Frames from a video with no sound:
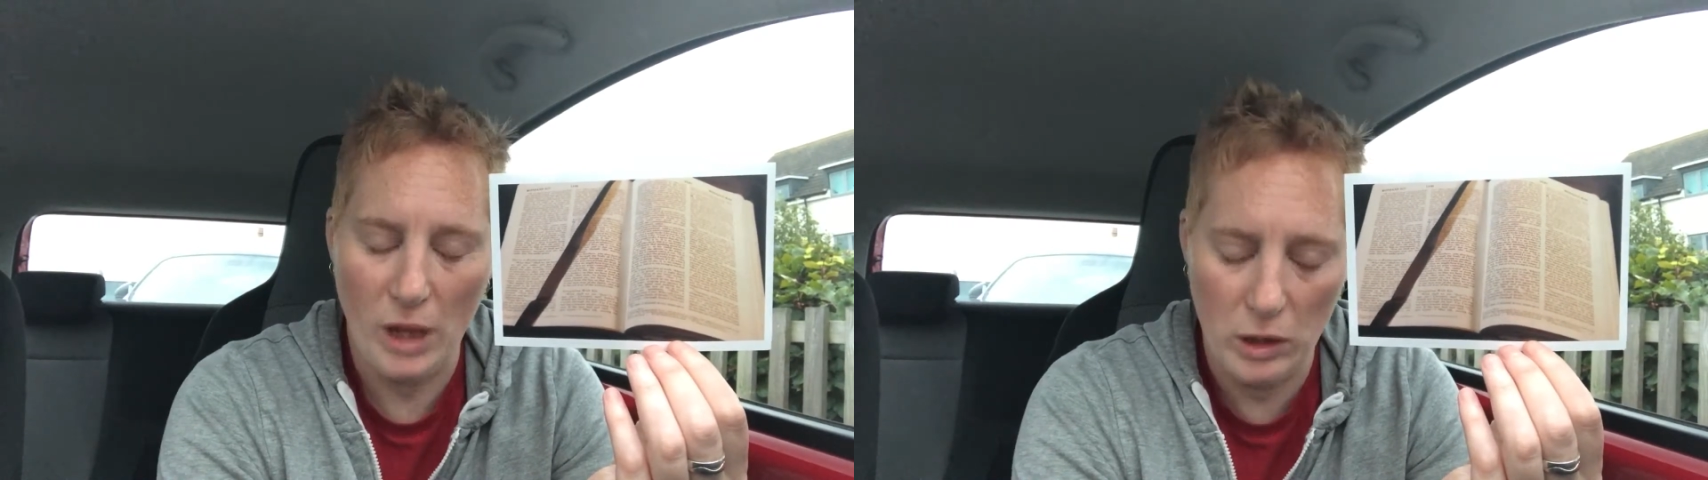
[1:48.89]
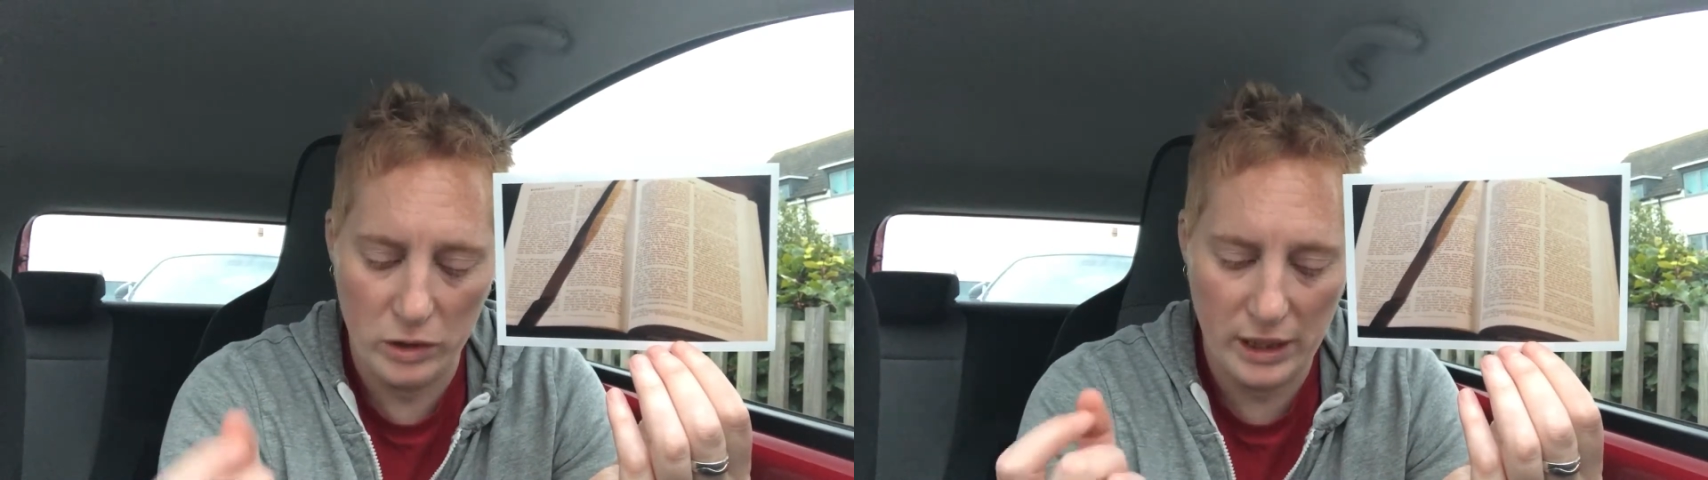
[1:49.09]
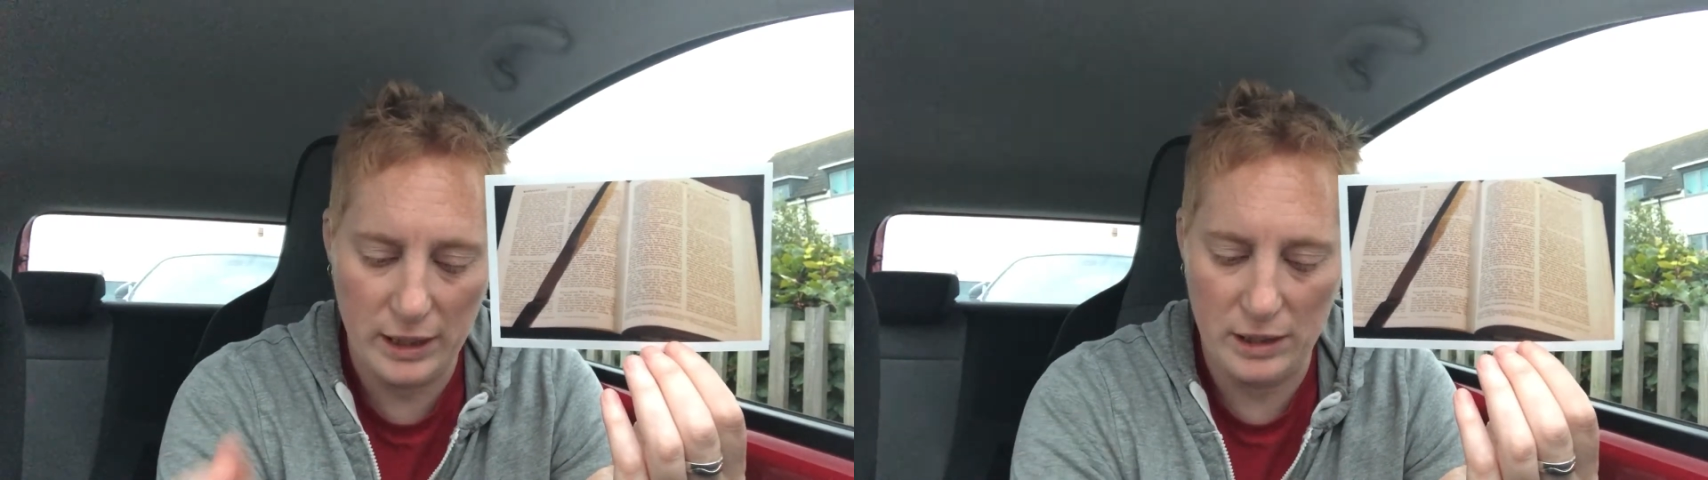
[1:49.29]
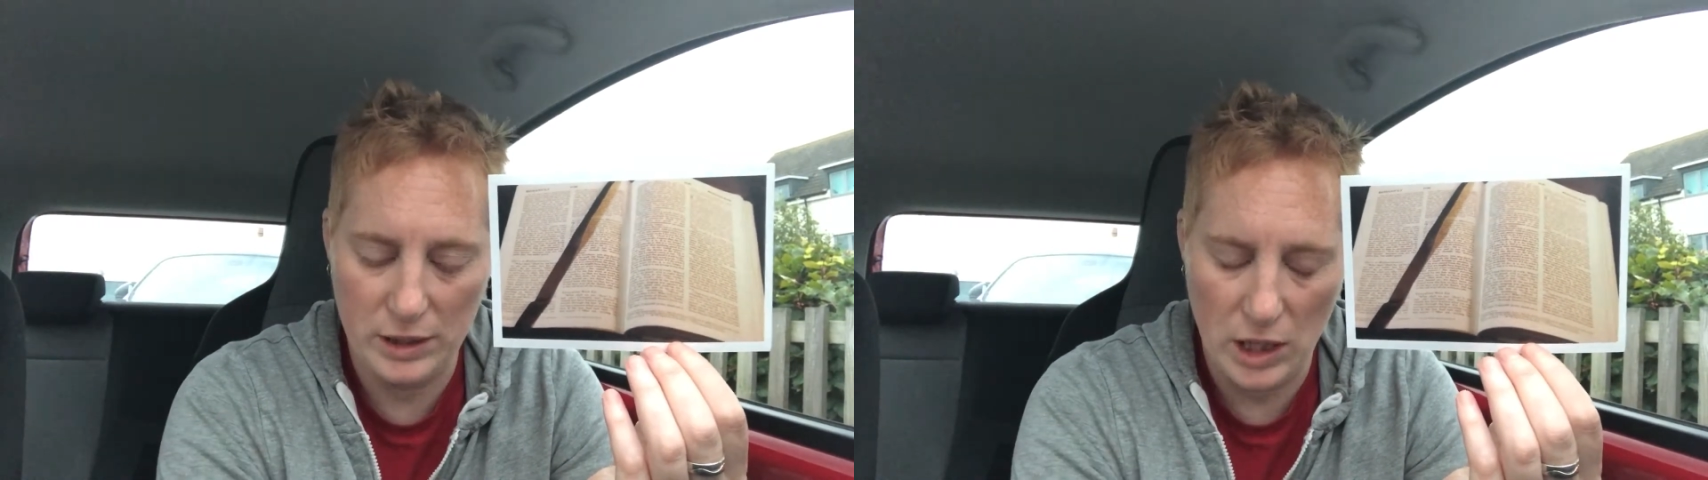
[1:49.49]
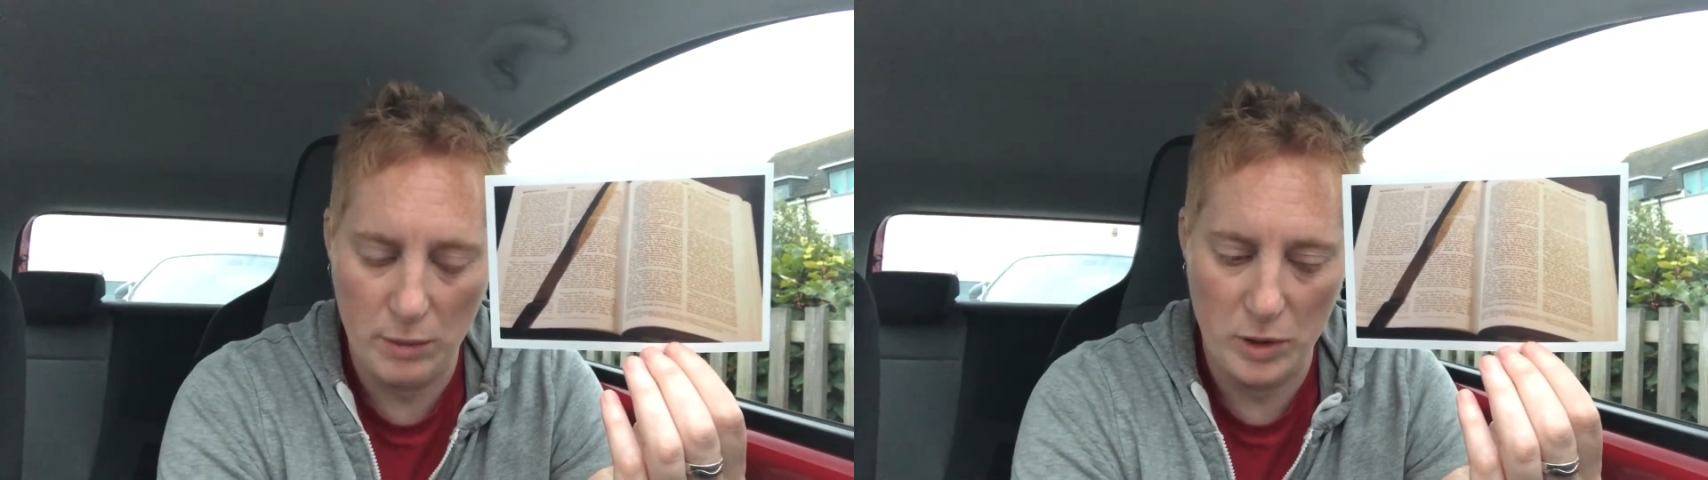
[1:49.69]
Lord, thank you
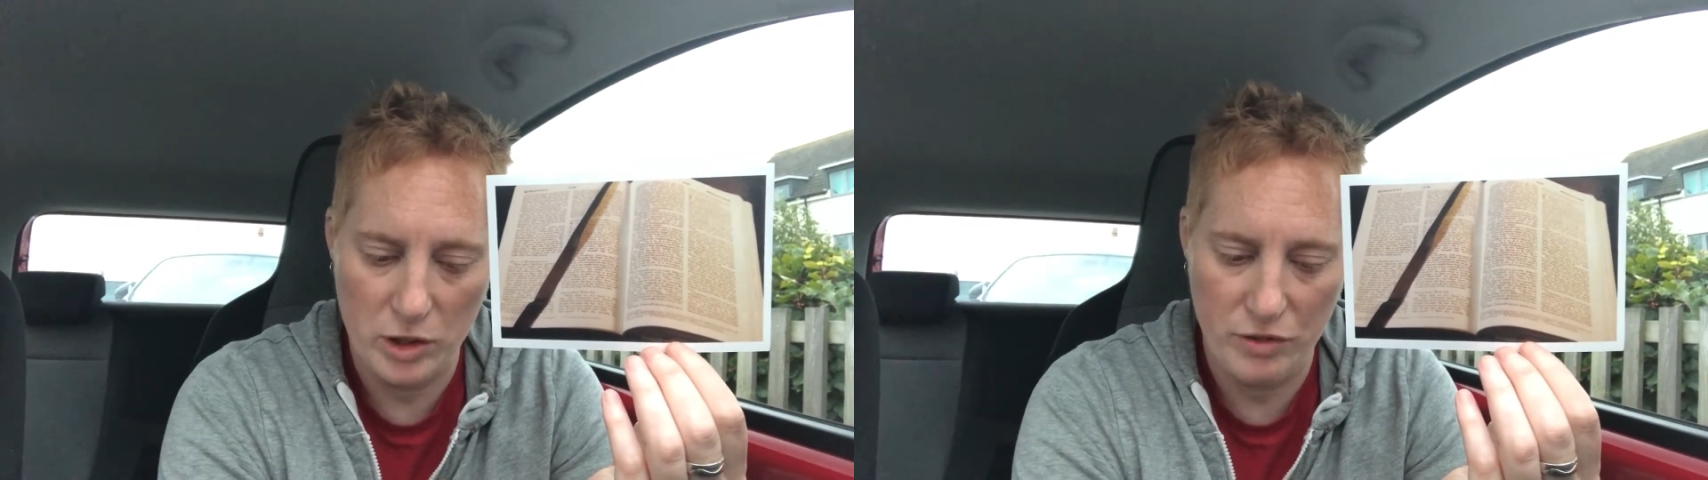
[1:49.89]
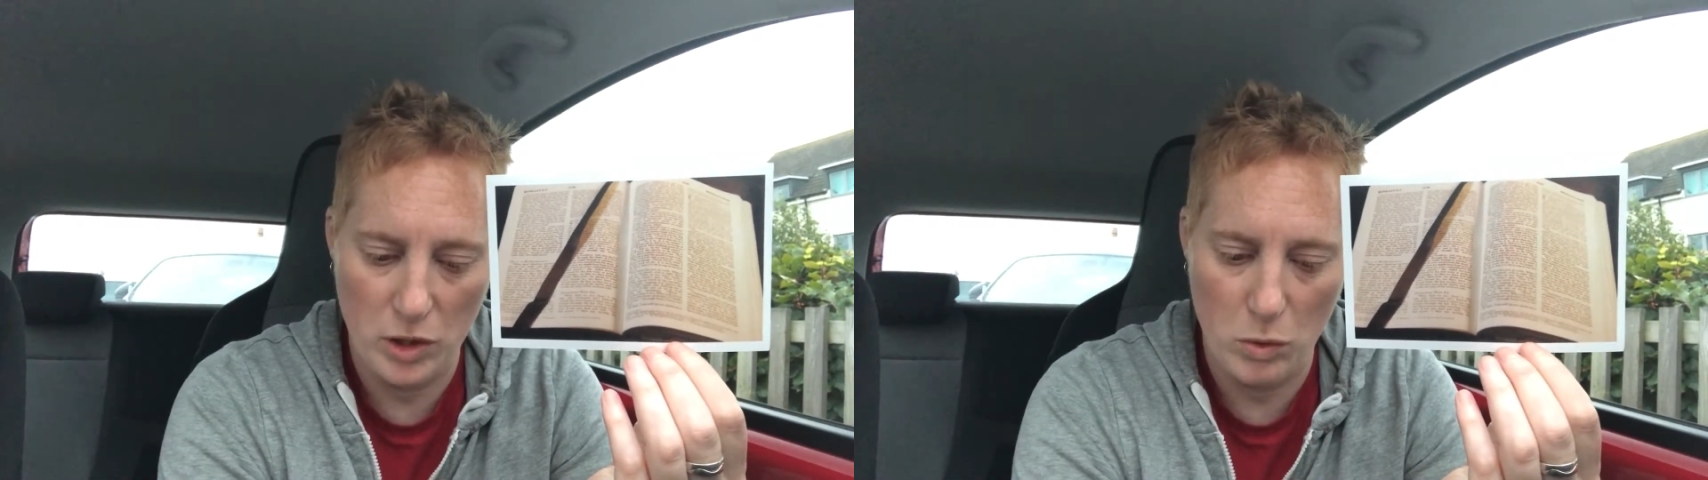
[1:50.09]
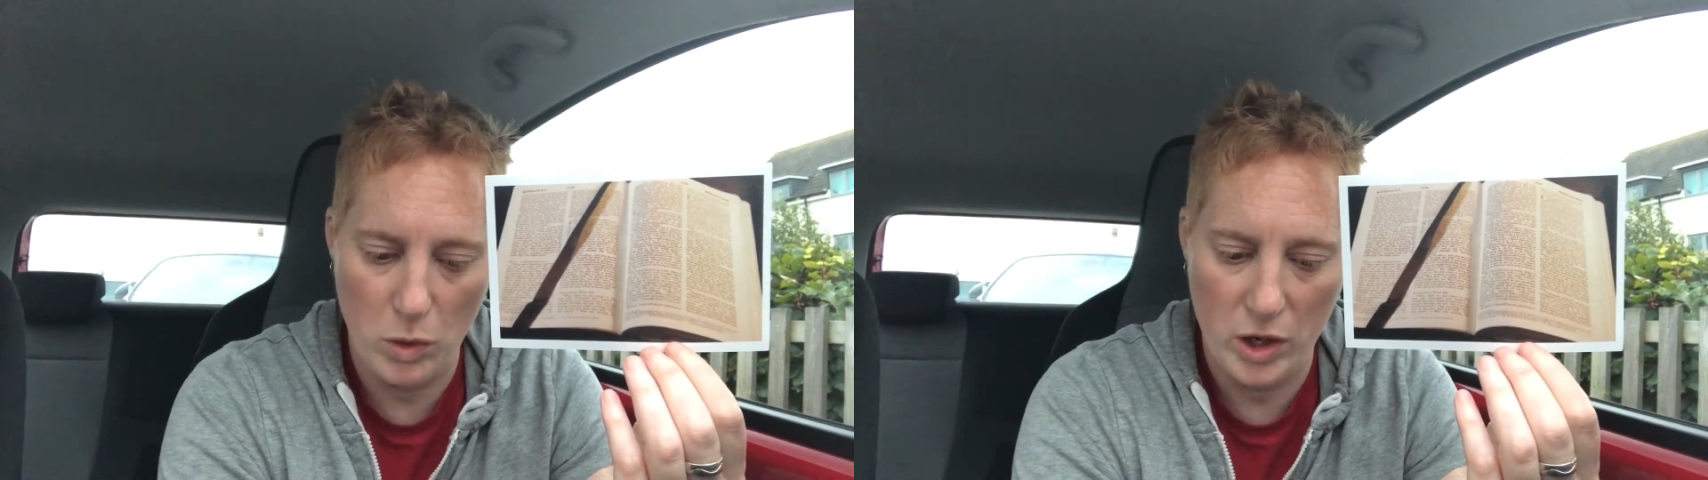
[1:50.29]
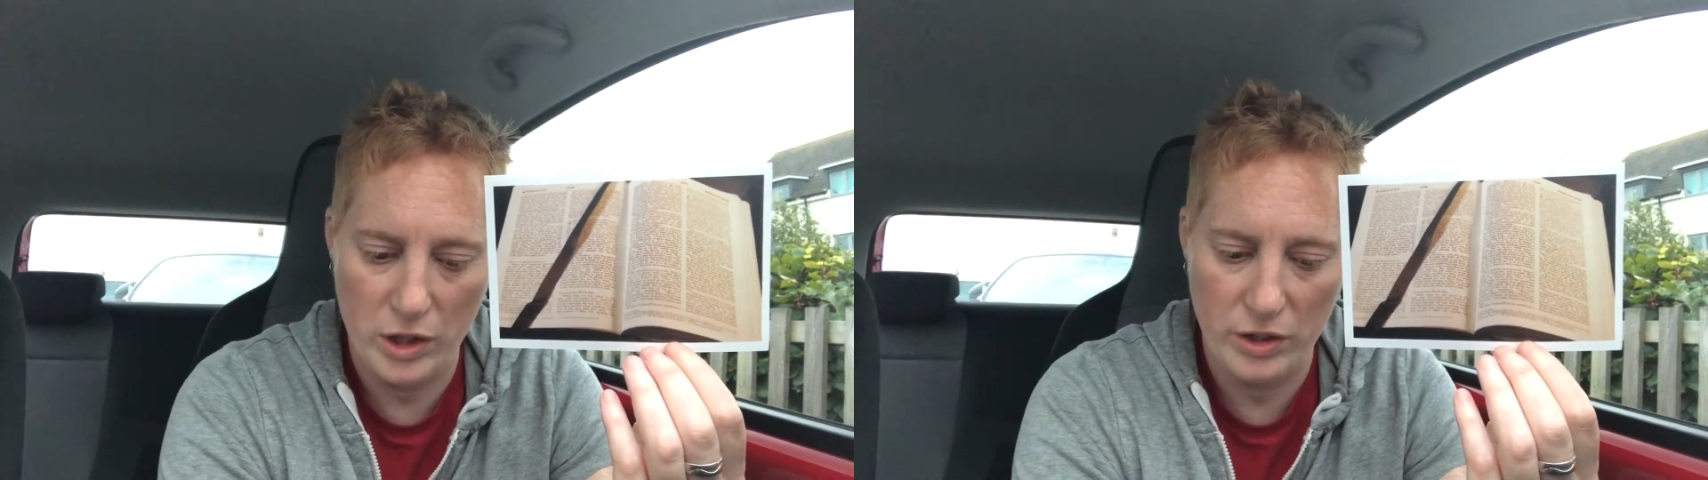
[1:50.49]
so much for your word.